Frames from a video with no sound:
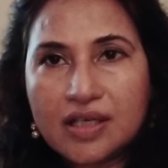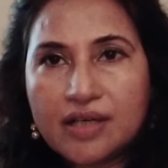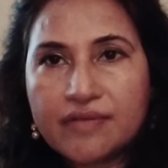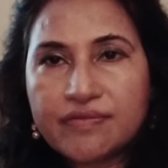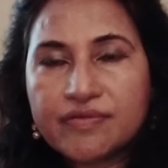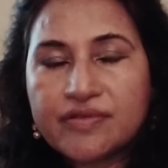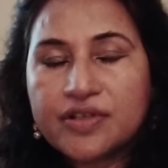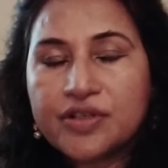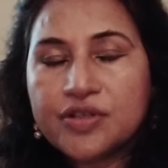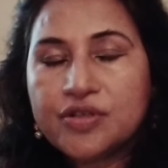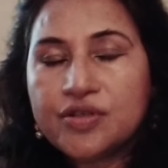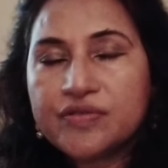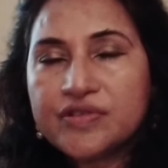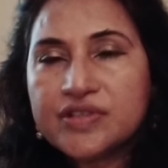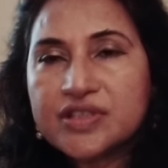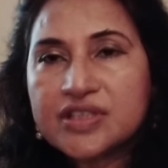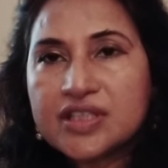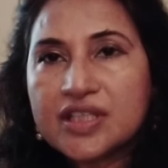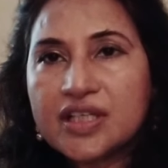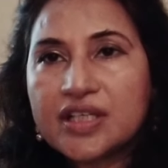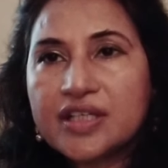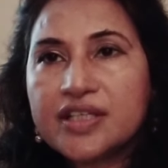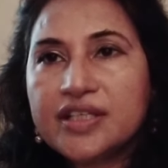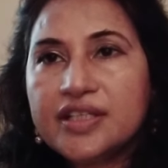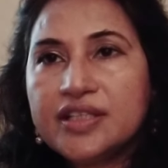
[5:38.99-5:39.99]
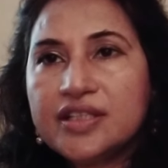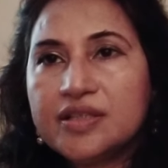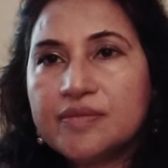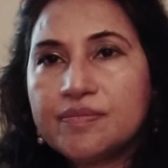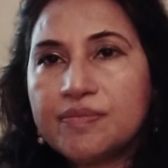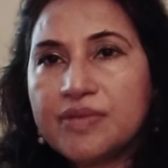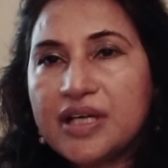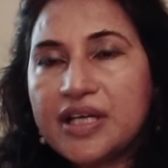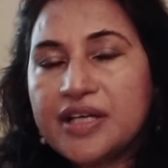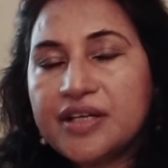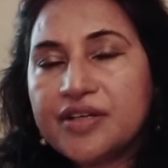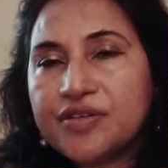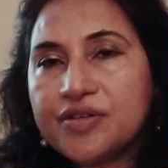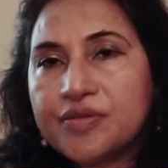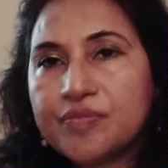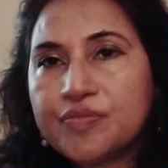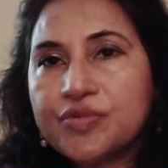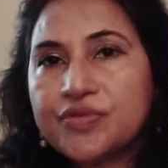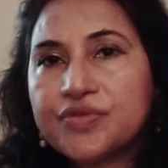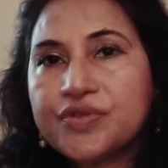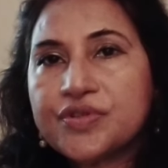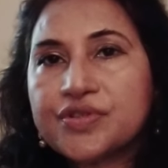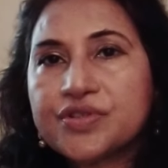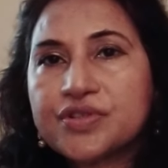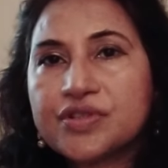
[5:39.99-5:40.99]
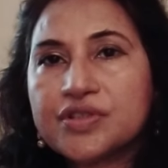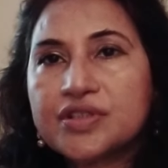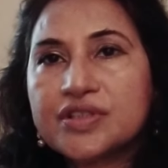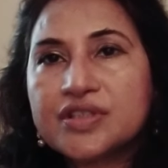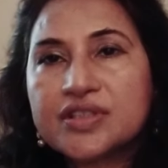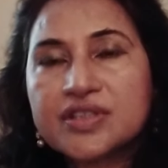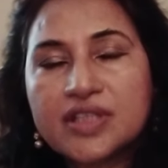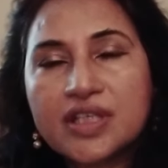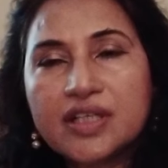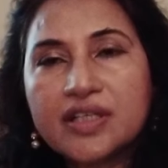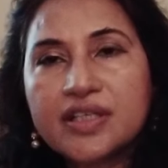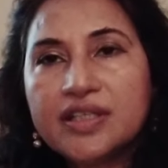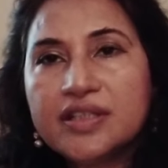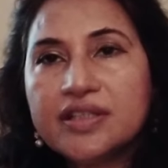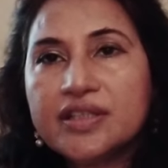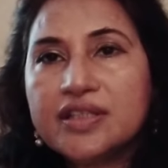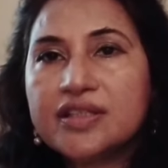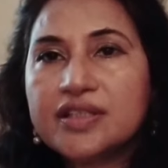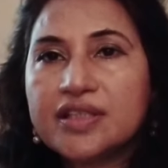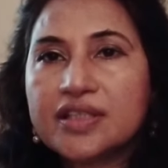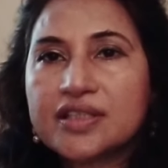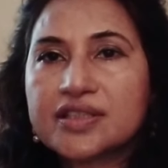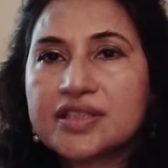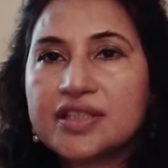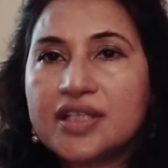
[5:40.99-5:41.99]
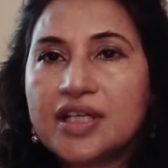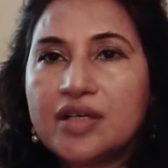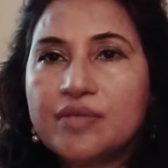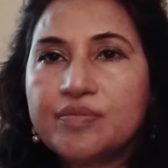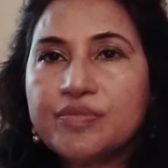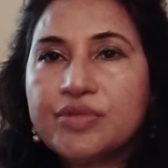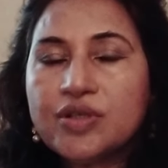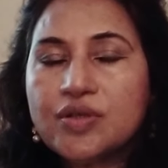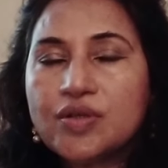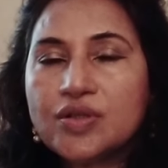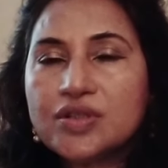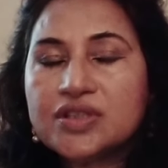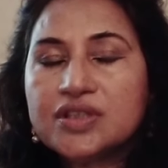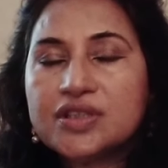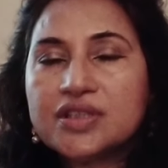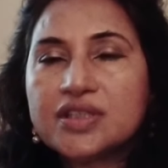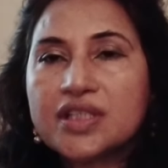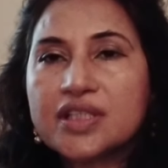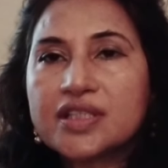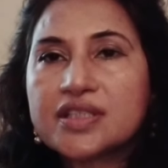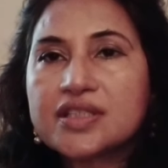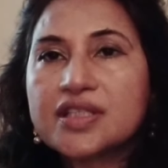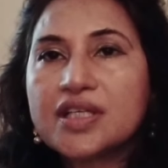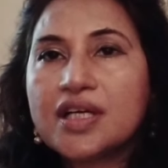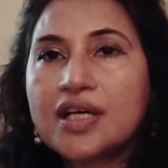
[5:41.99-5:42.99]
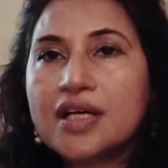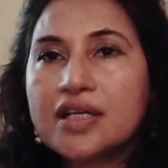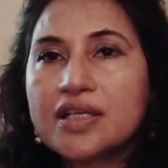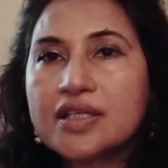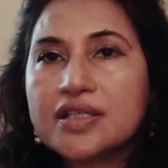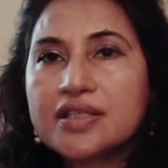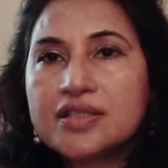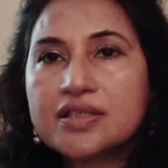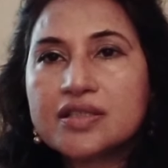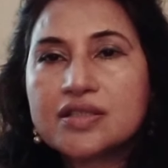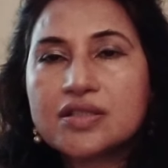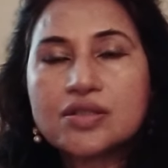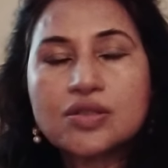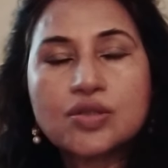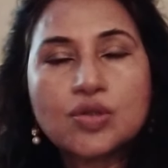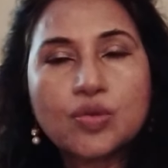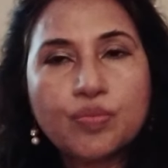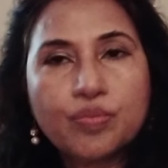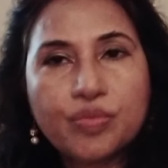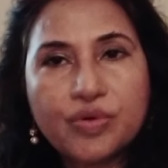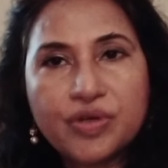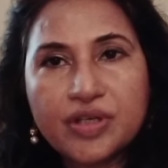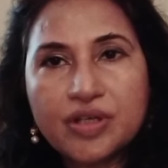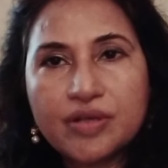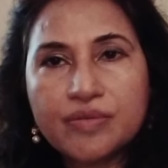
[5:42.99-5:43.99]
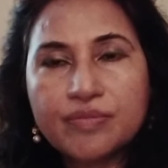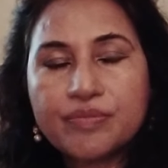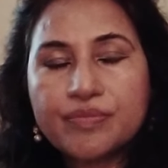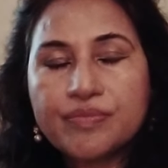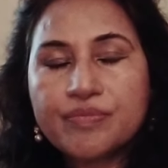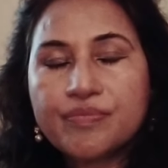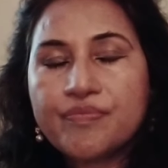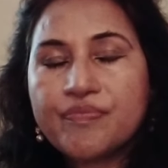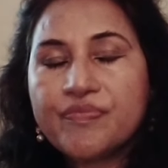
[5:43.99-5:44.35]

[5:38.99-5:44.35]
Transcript: After you have studied the planetary position, study the dasha, because dasha is supreme.